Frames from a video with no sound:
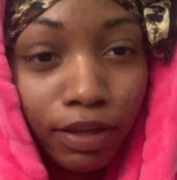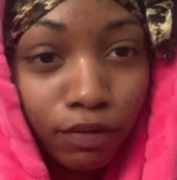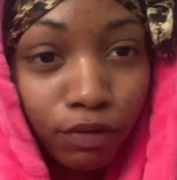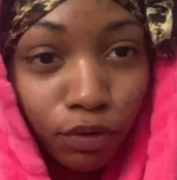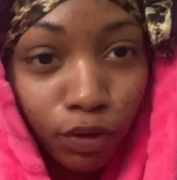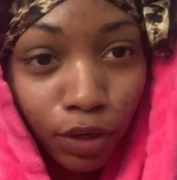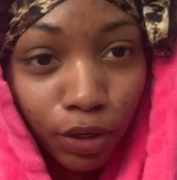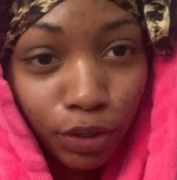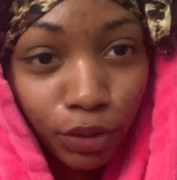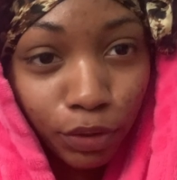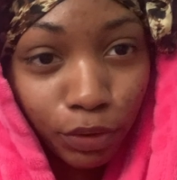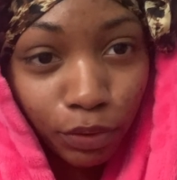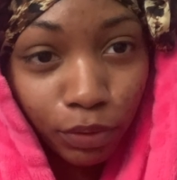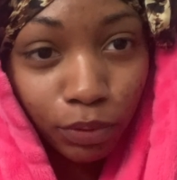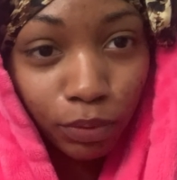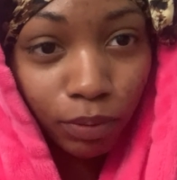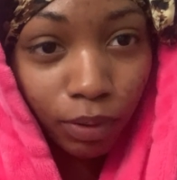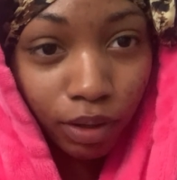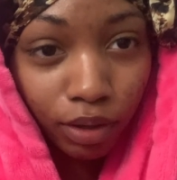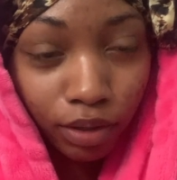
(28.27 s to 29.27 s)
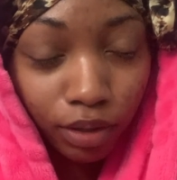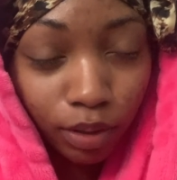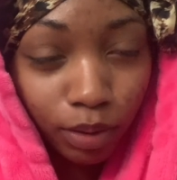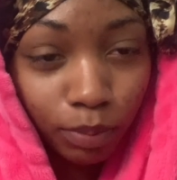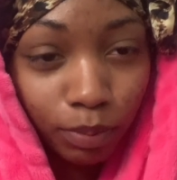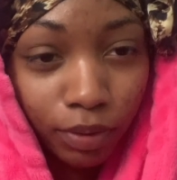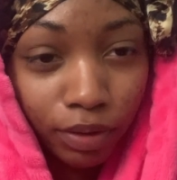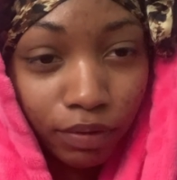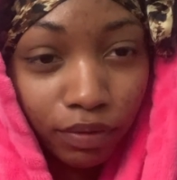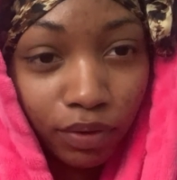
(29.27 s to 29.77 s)
if you are new welcome
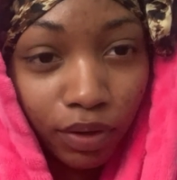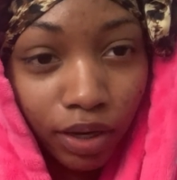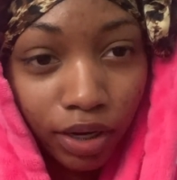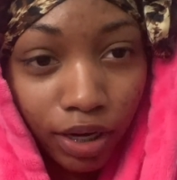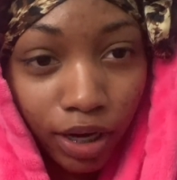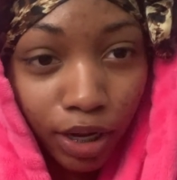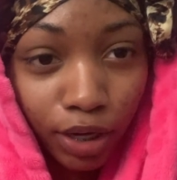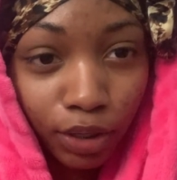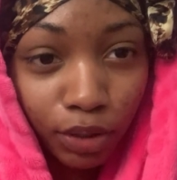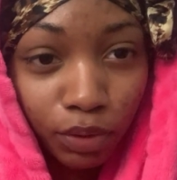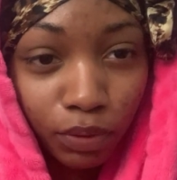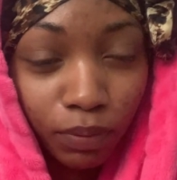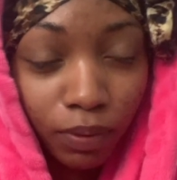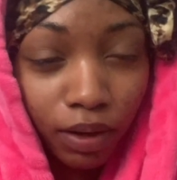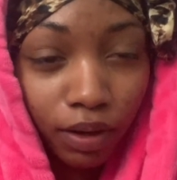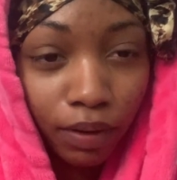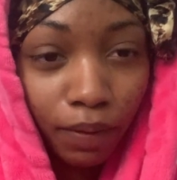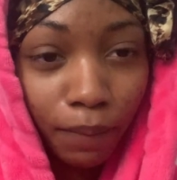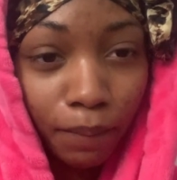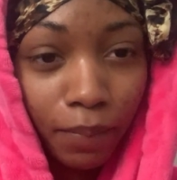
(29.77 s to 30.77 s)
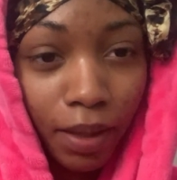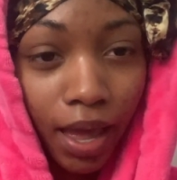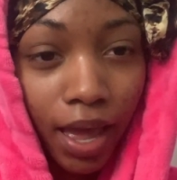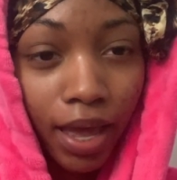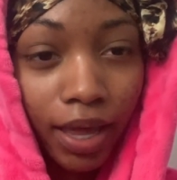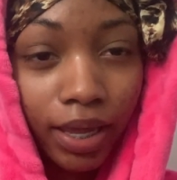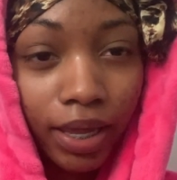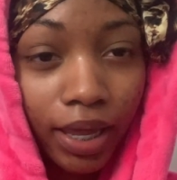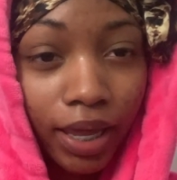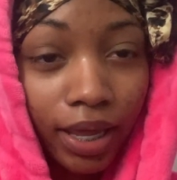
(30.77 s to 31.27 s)
if you are not new welcome back
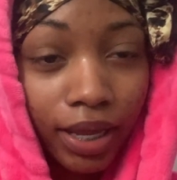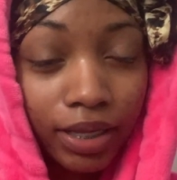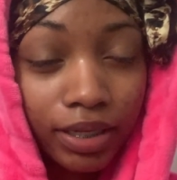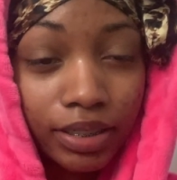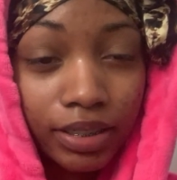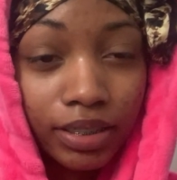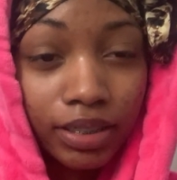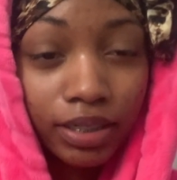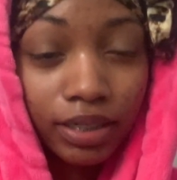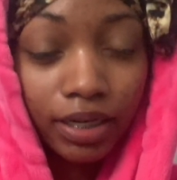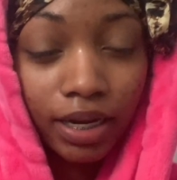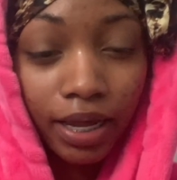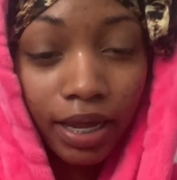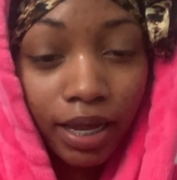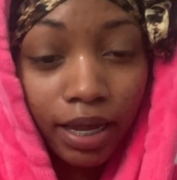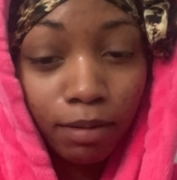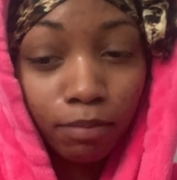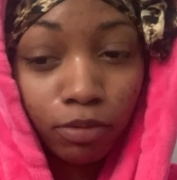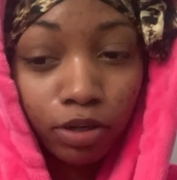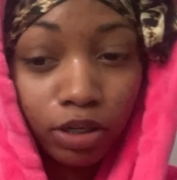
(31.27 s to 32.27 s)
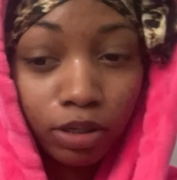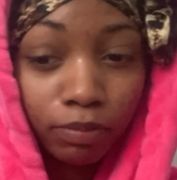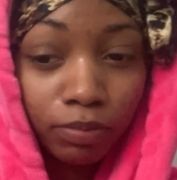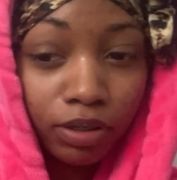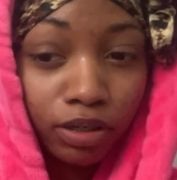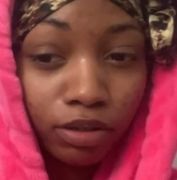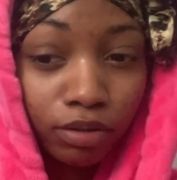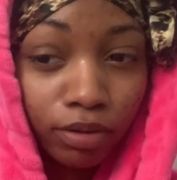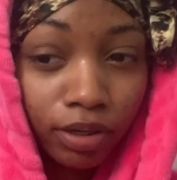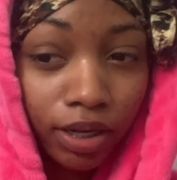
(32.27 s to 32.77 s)
and today i'm going to be
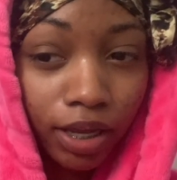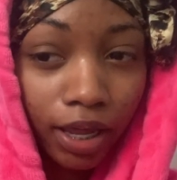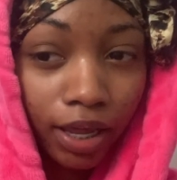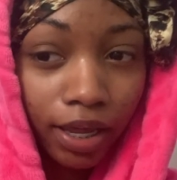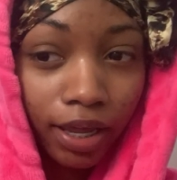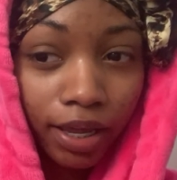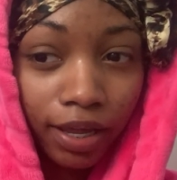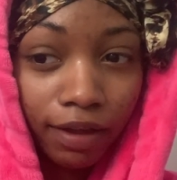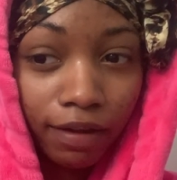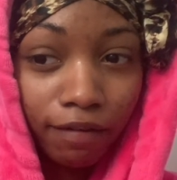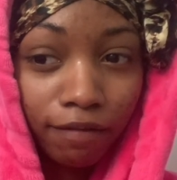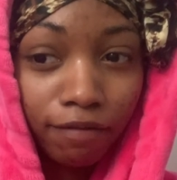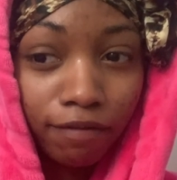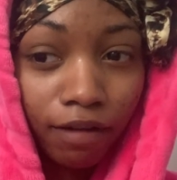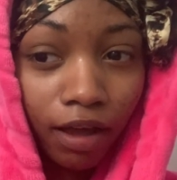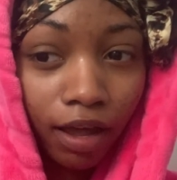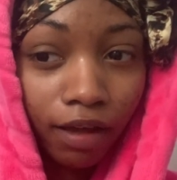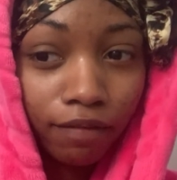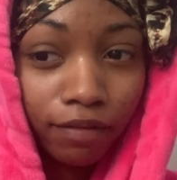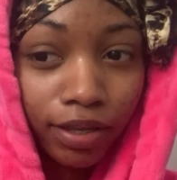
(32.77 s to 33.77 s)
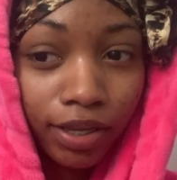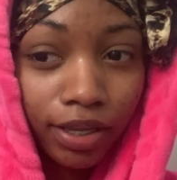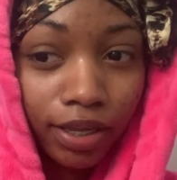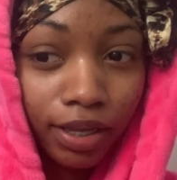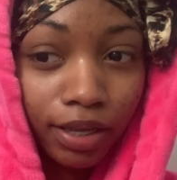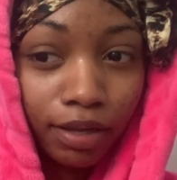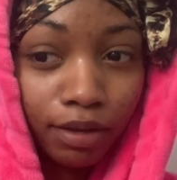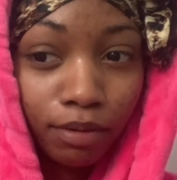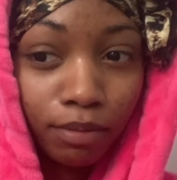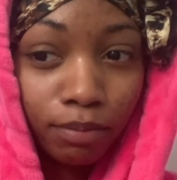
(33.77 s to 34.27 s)
doing a 5
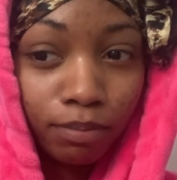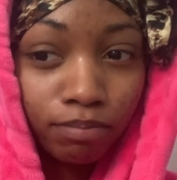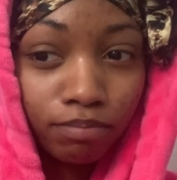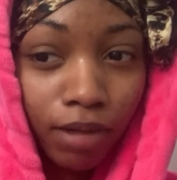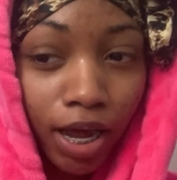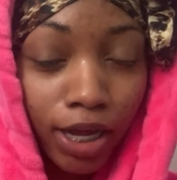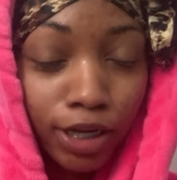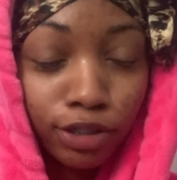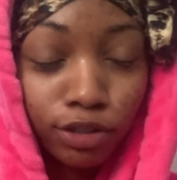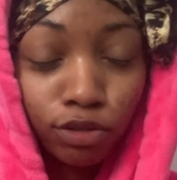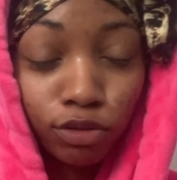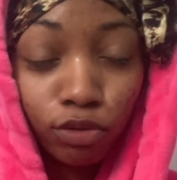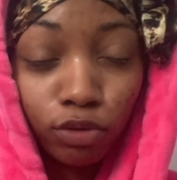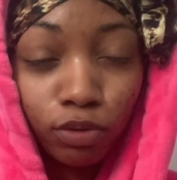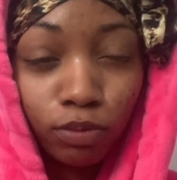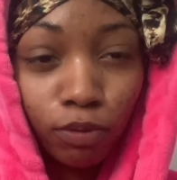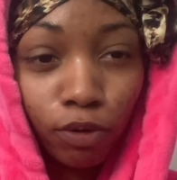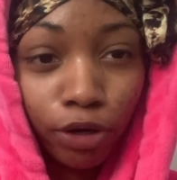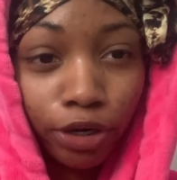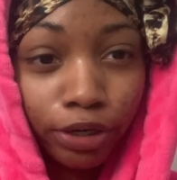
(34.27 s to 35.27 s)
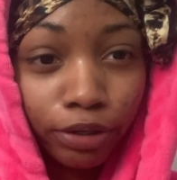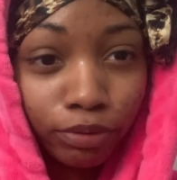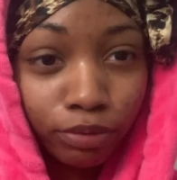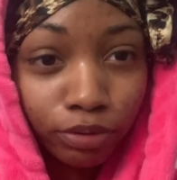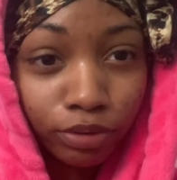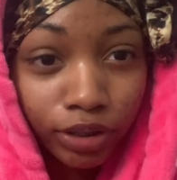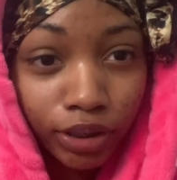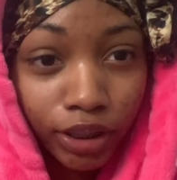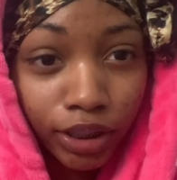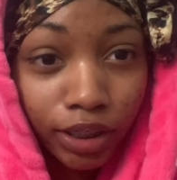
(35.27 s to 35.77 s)
a.m high school morning
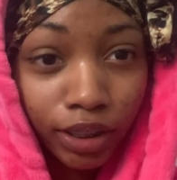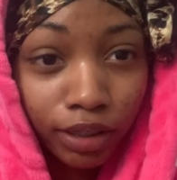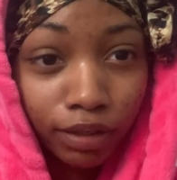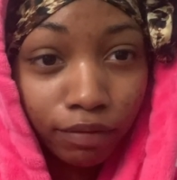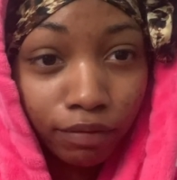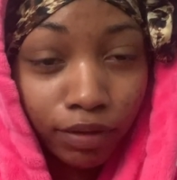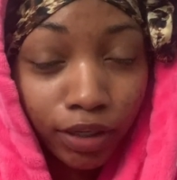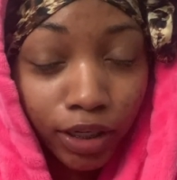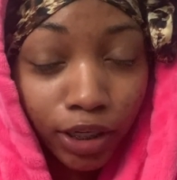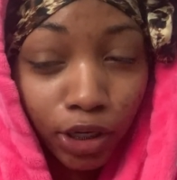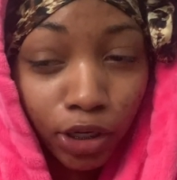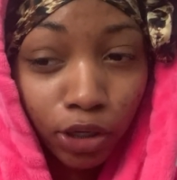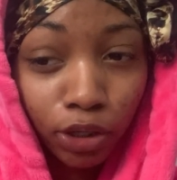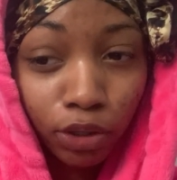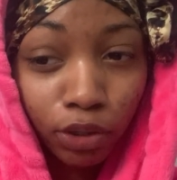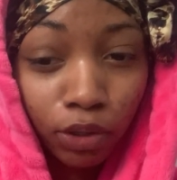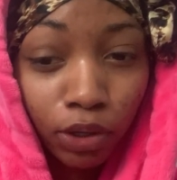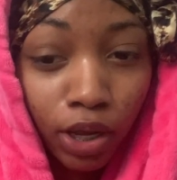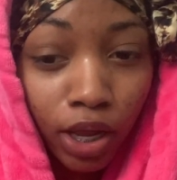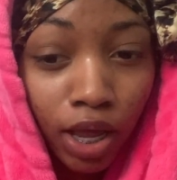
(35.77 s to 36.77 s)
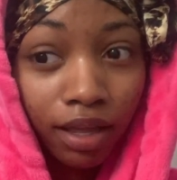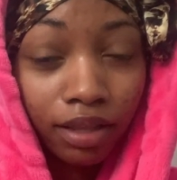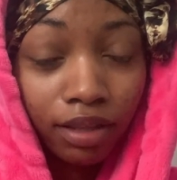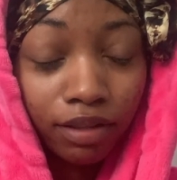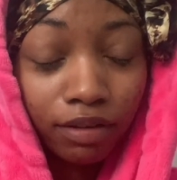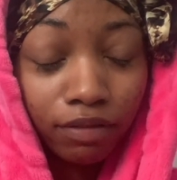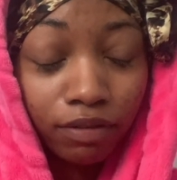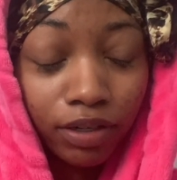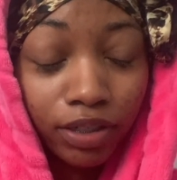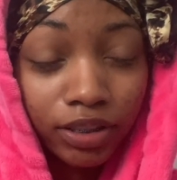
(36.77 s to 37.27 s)
routine video the
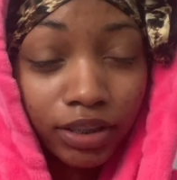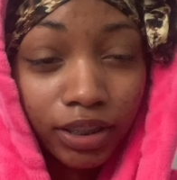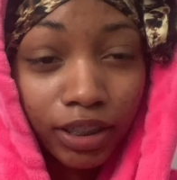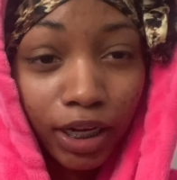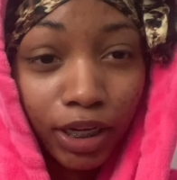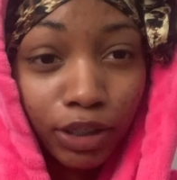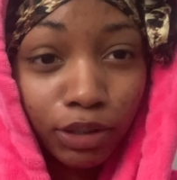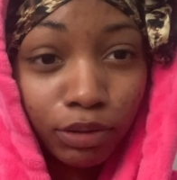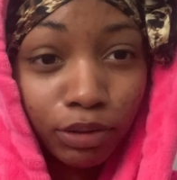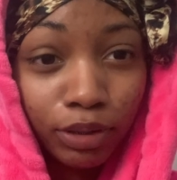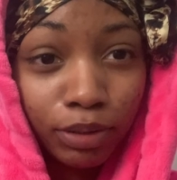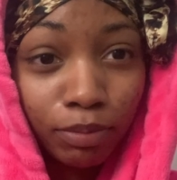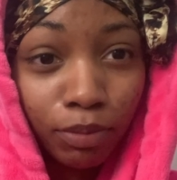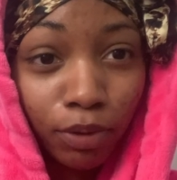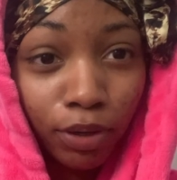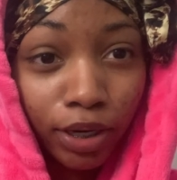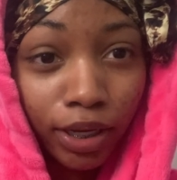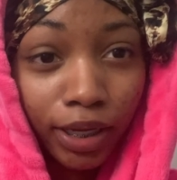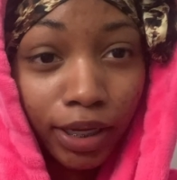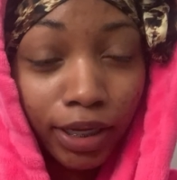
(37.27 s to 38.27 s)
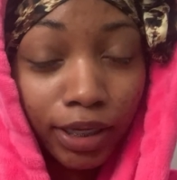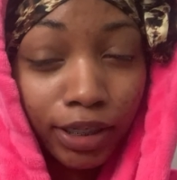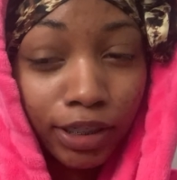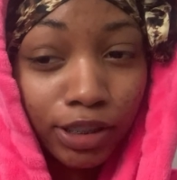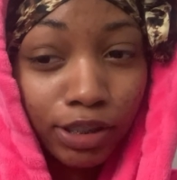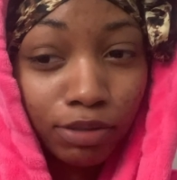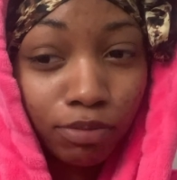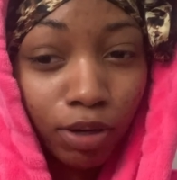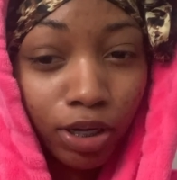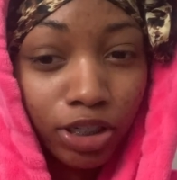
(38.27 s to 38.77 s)
first thing i do in the morning
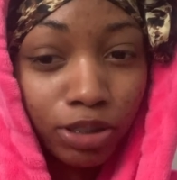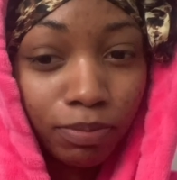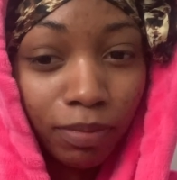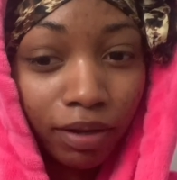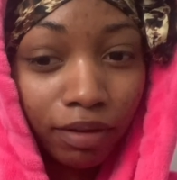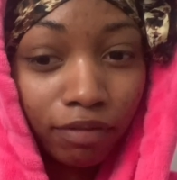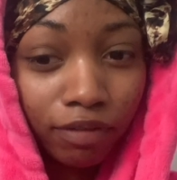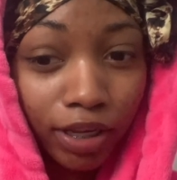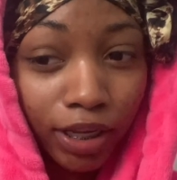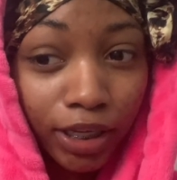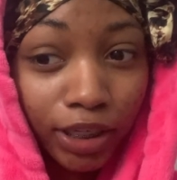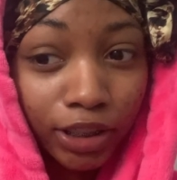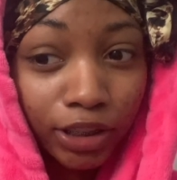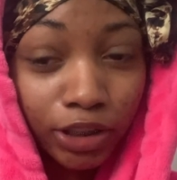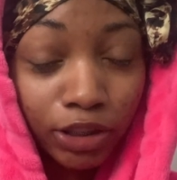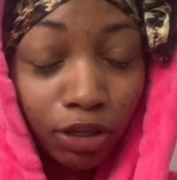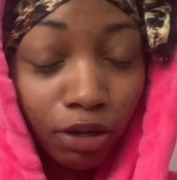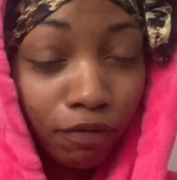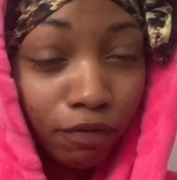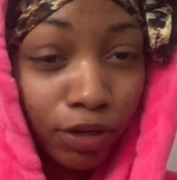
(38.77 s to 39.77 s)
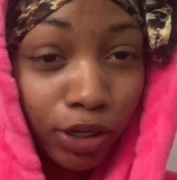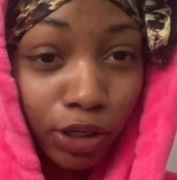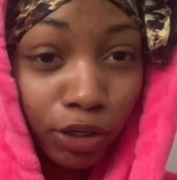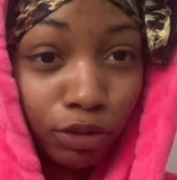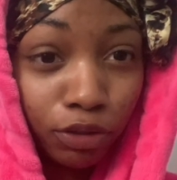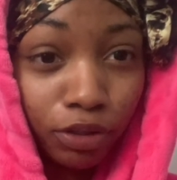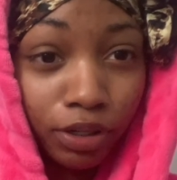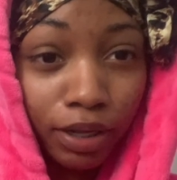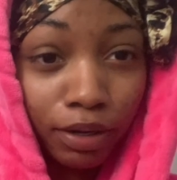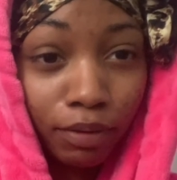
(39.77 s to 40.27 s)
is wash my face so i'm gonna go
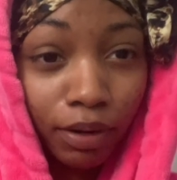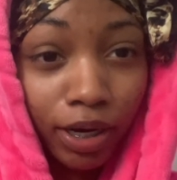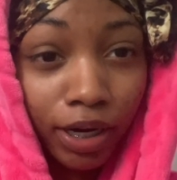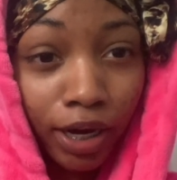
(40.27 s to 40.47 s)
do that right